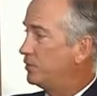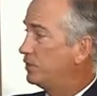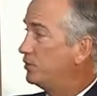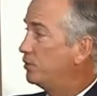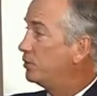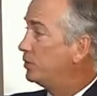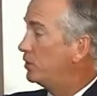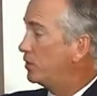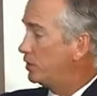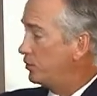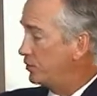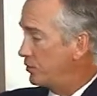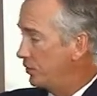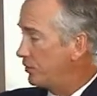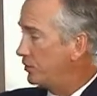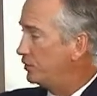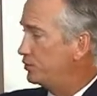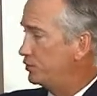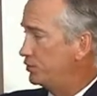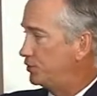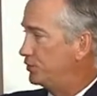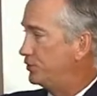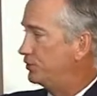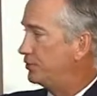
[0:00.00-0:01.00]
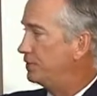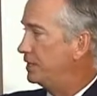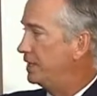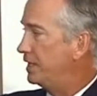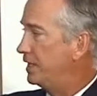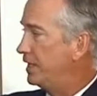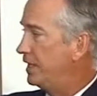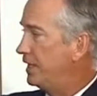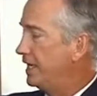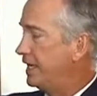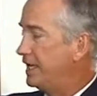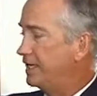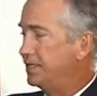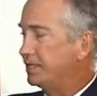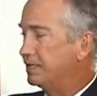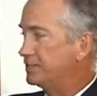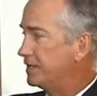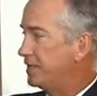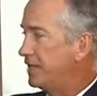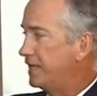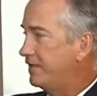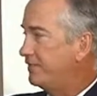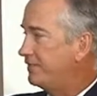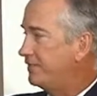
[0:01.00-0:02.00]
who hurt you and
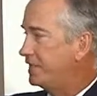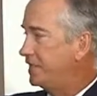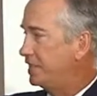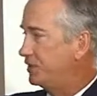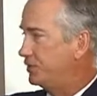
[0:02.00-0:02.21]
doesn't have any